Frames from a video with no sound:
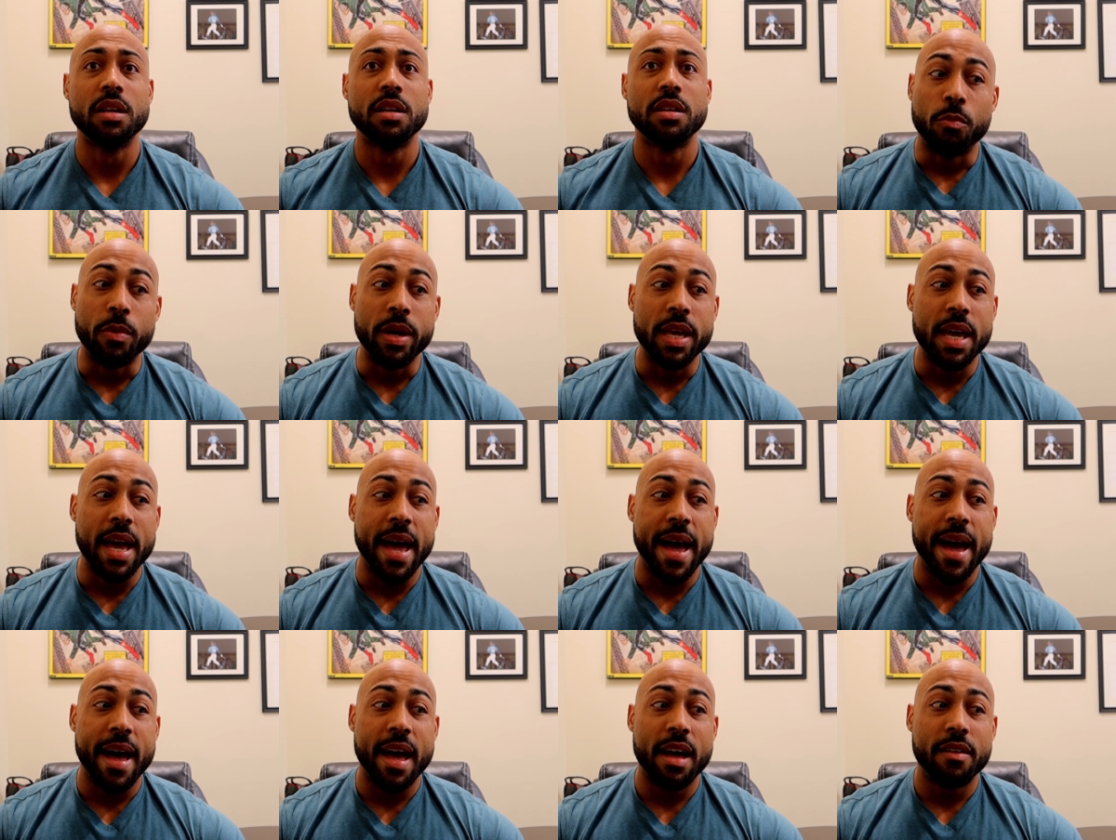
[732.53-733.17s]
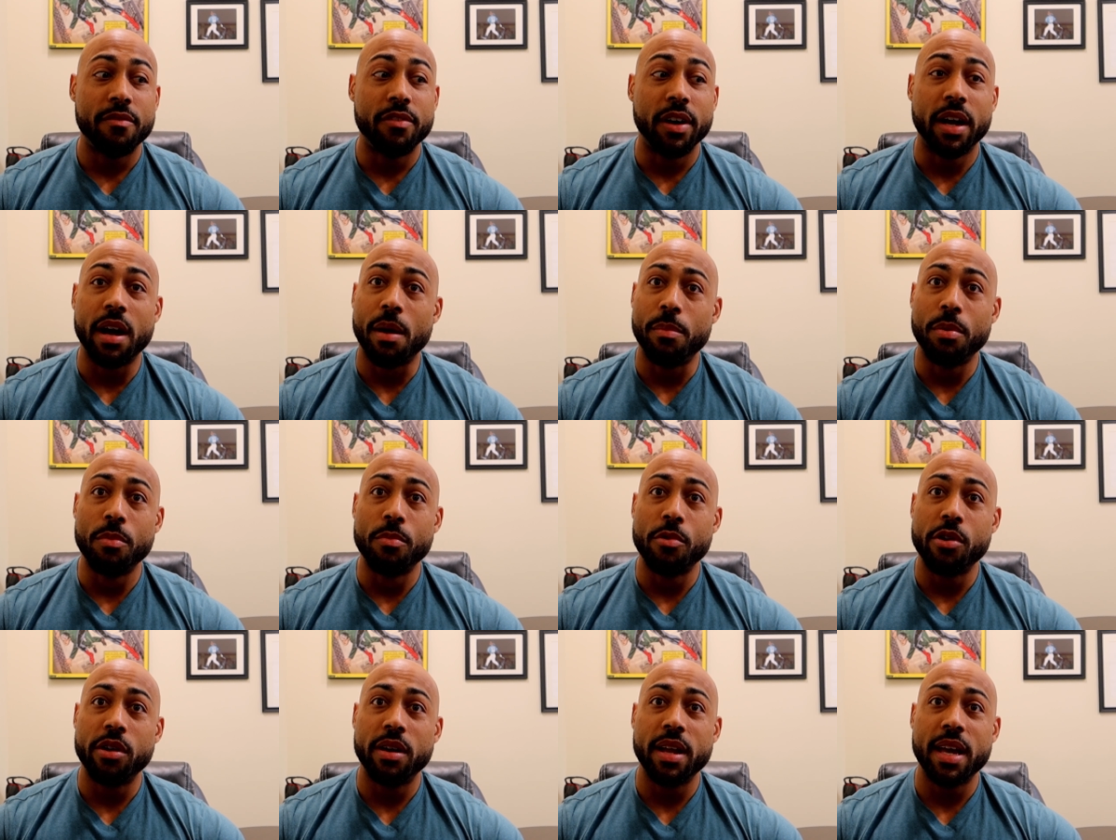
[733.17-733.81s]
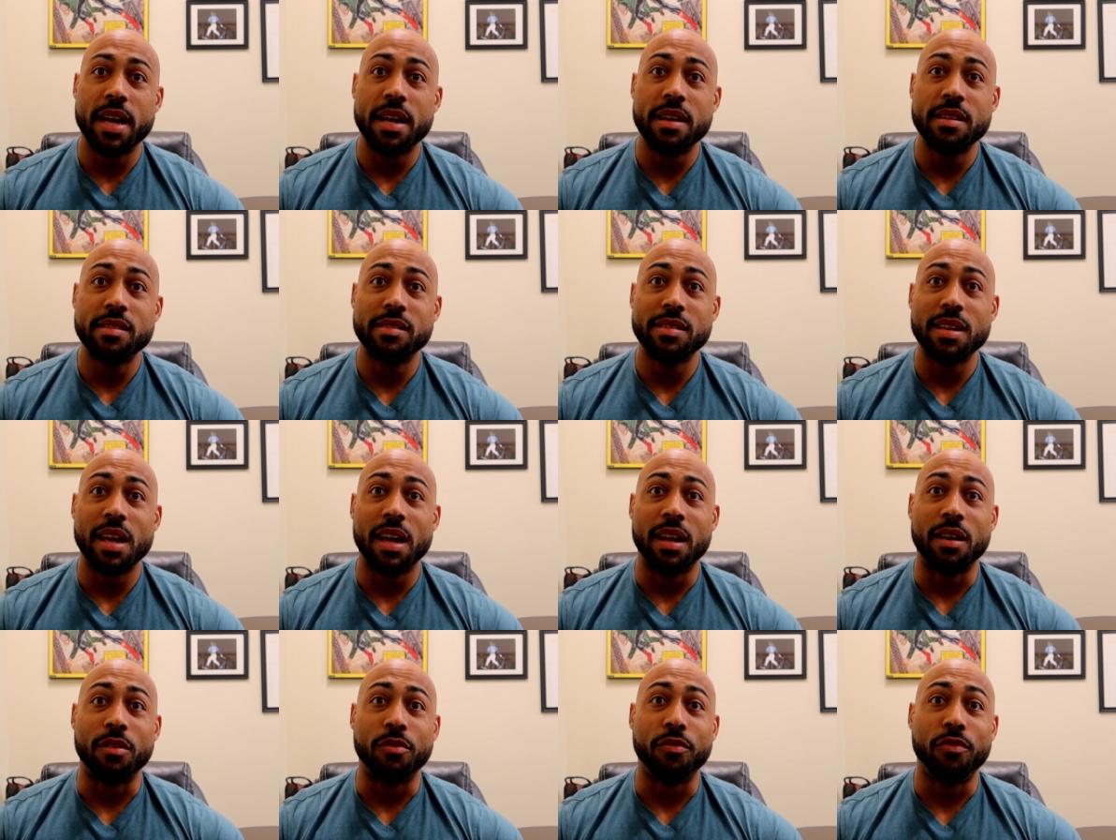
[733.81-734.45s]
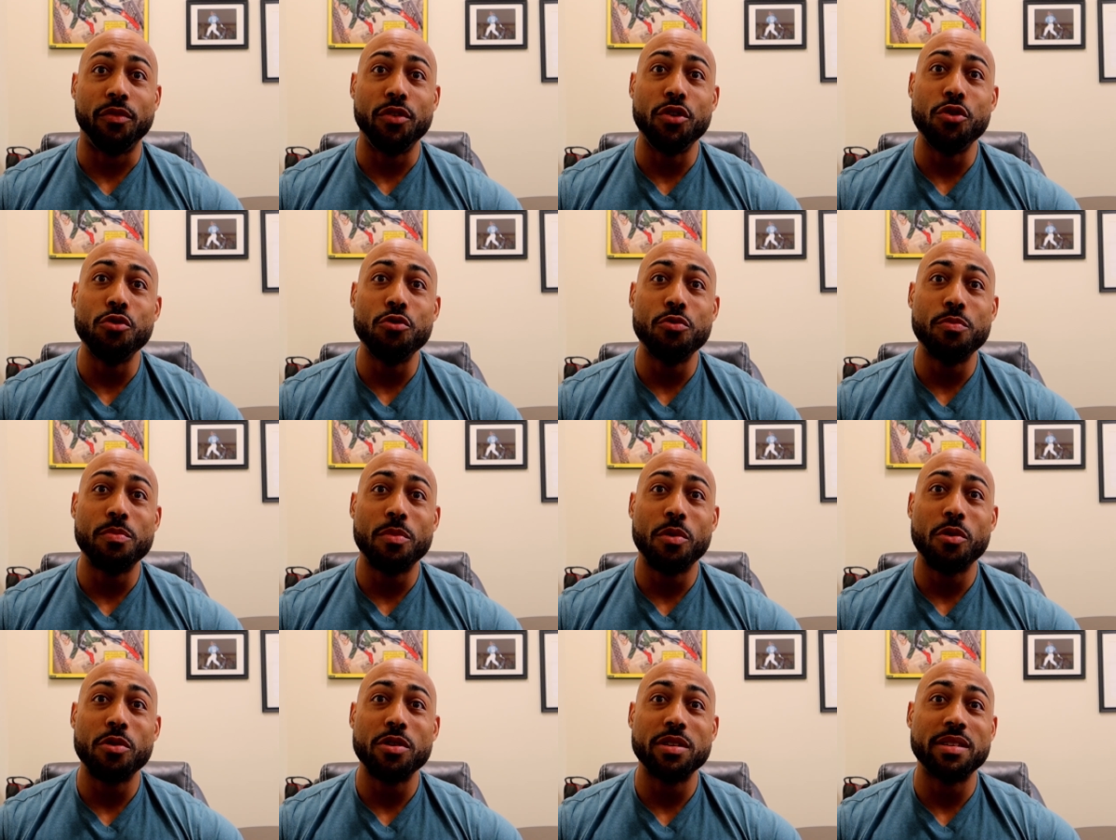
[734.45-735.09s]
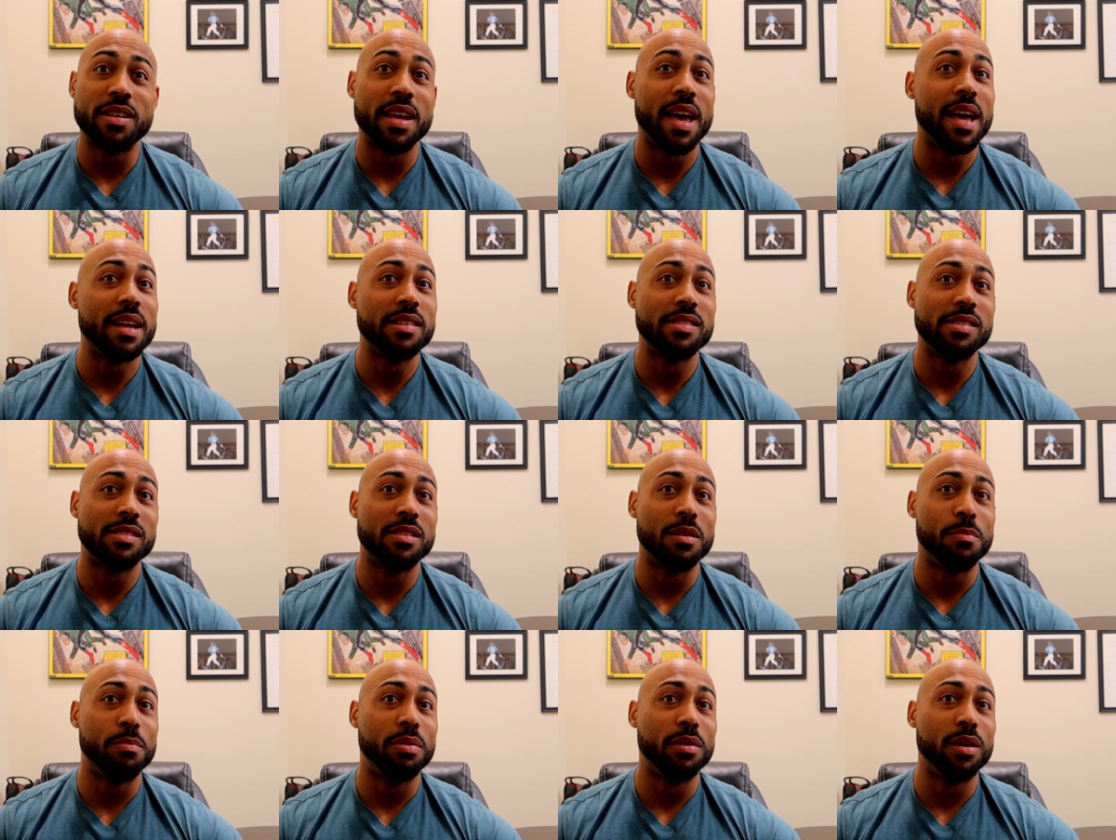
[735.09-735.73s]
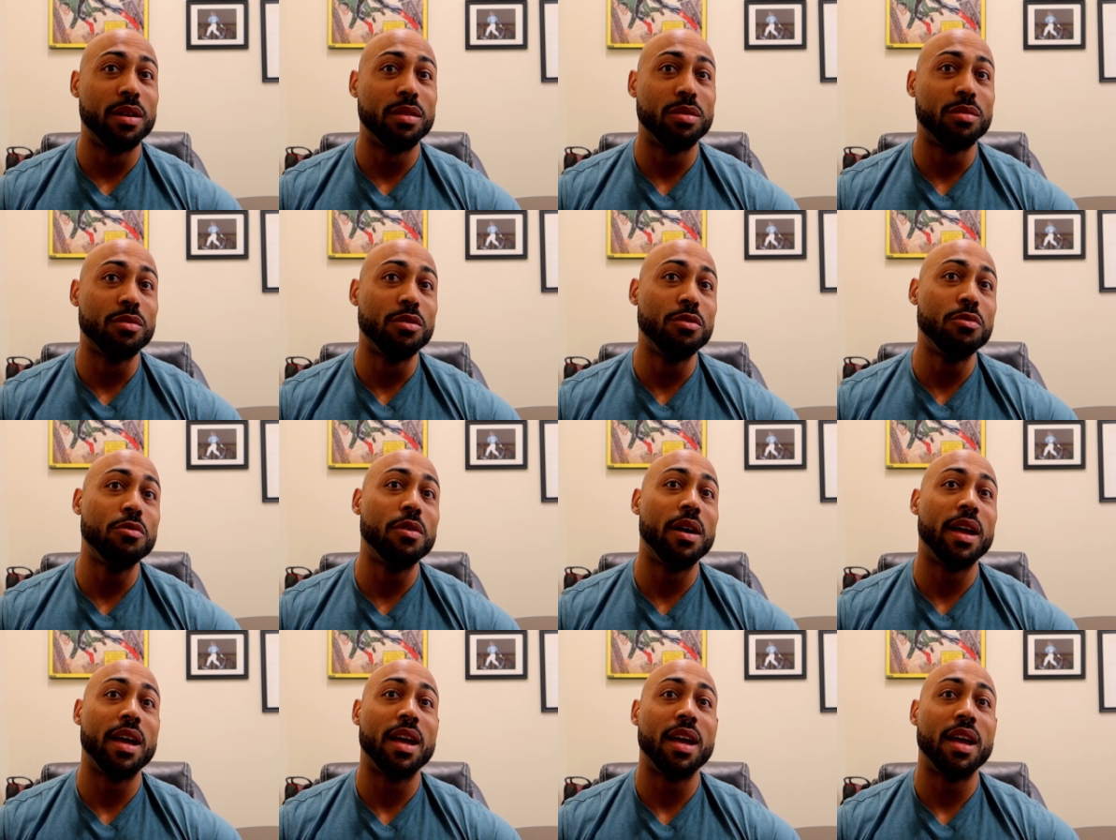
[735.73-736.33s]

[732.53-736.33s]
We have a couple more days and a few more tests to put it through,